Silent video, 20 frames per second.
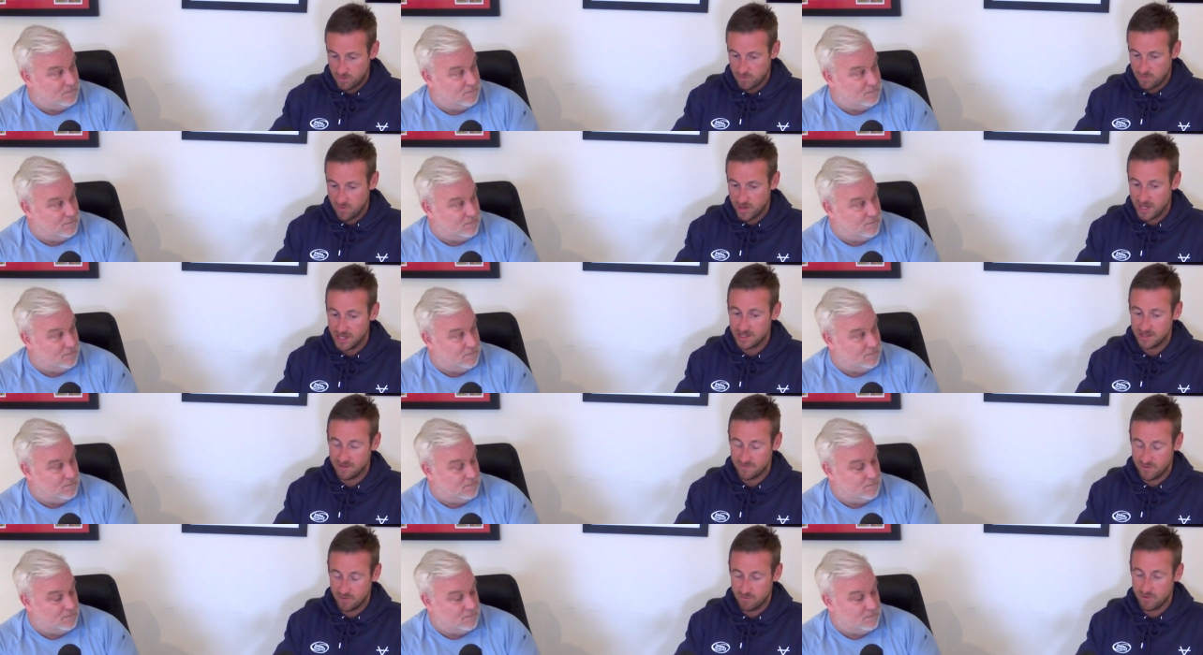
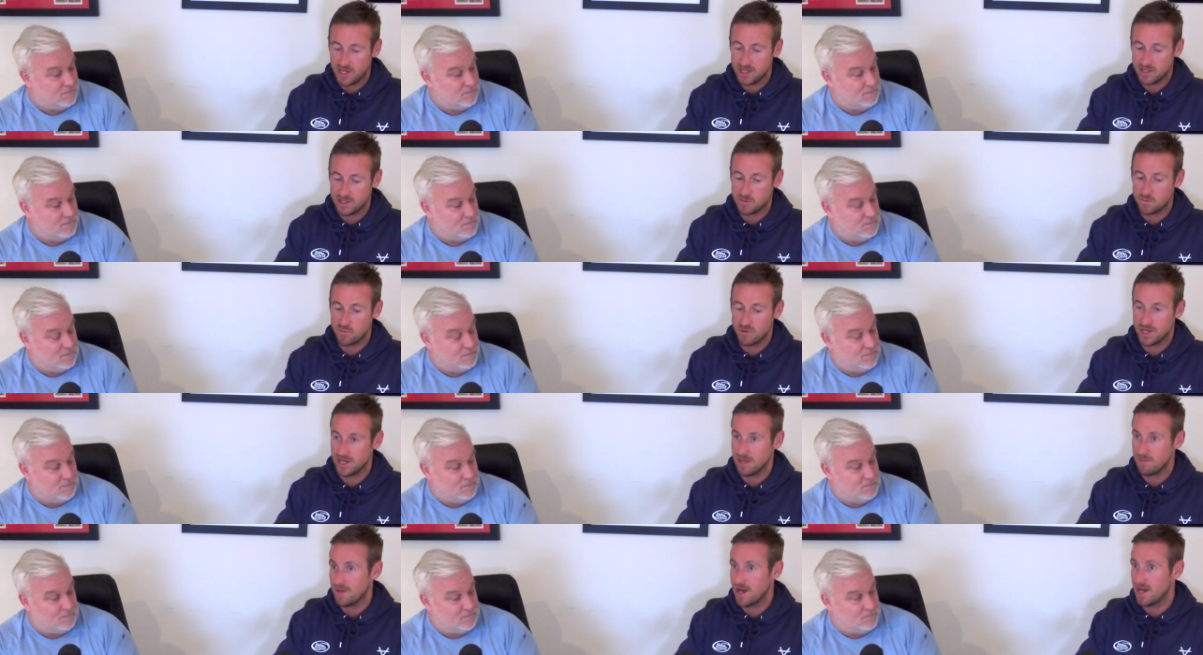Speaker 1: the reasons
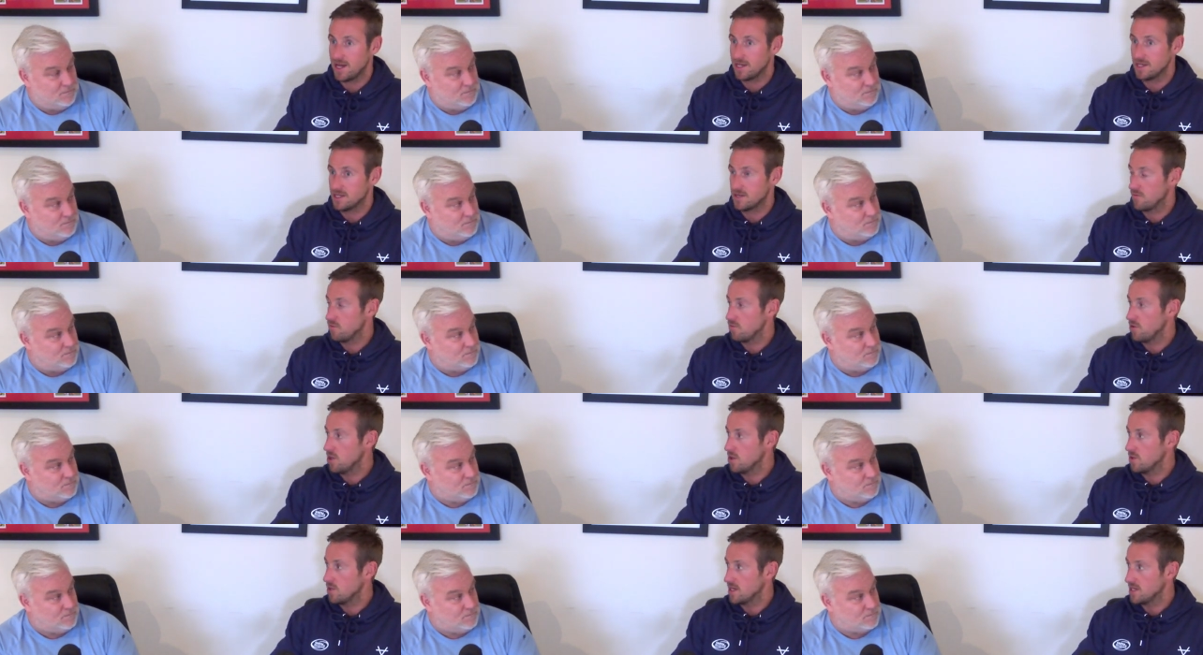bringing Matty into the
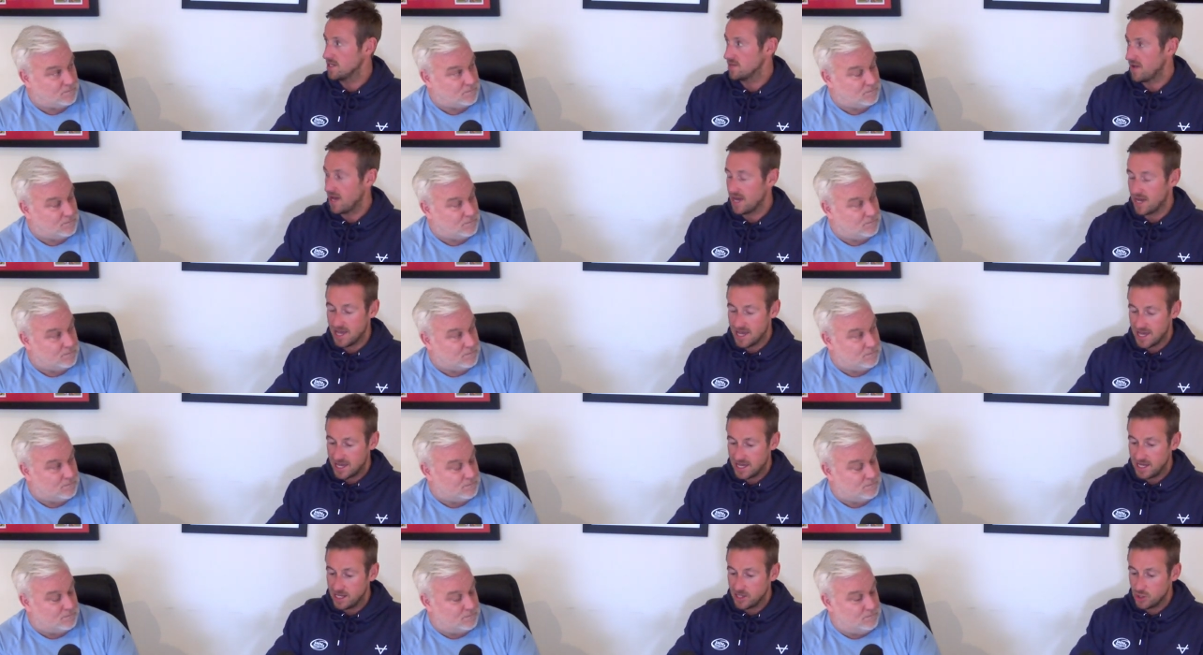role is that
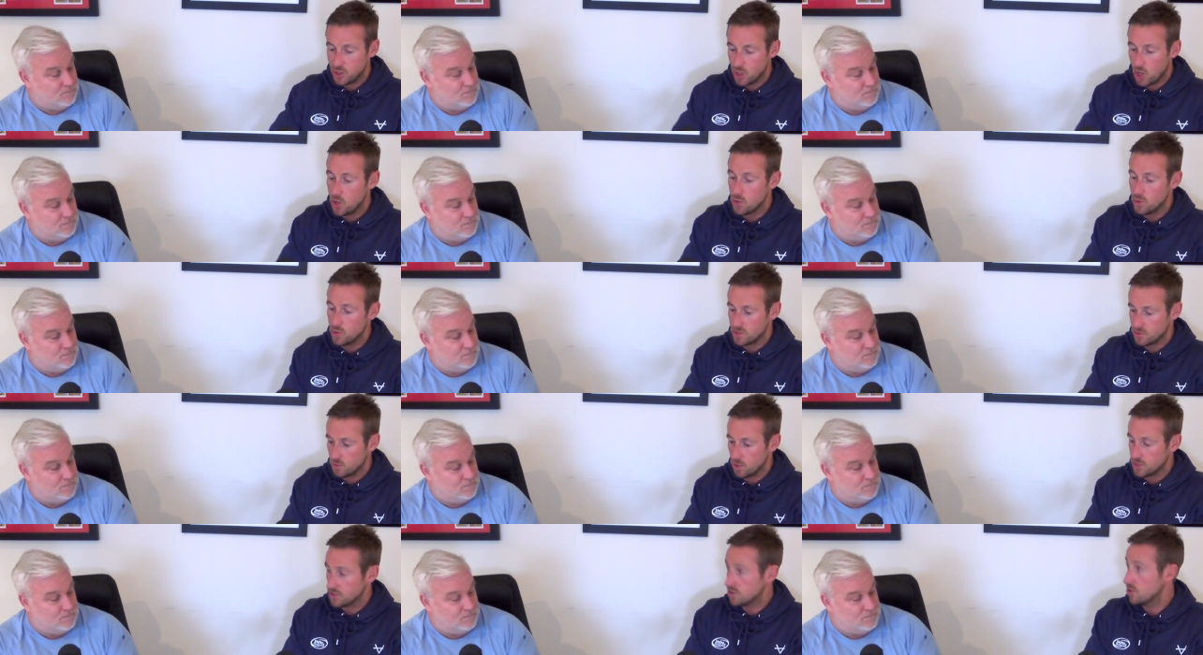he
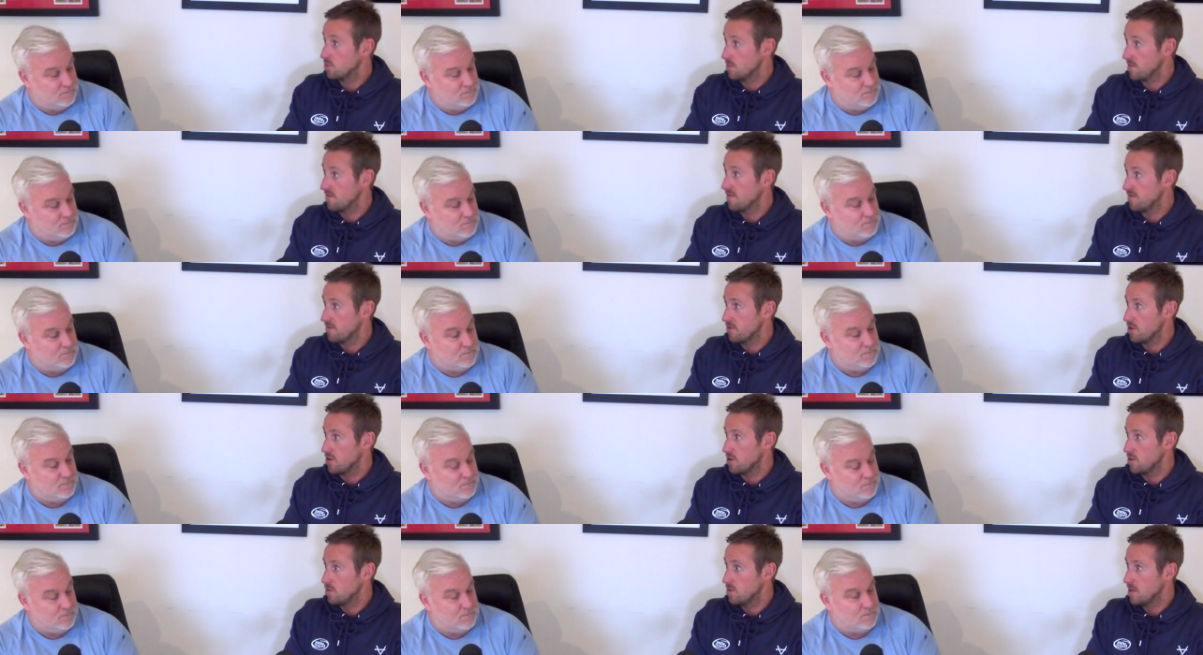knows what's coming
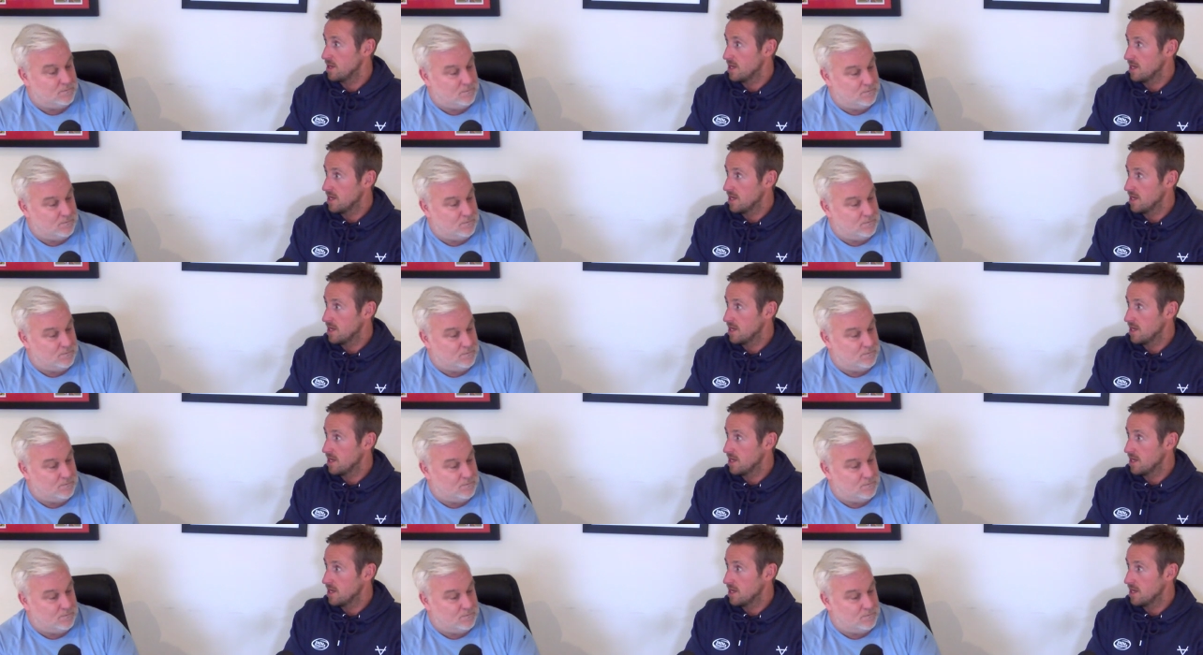through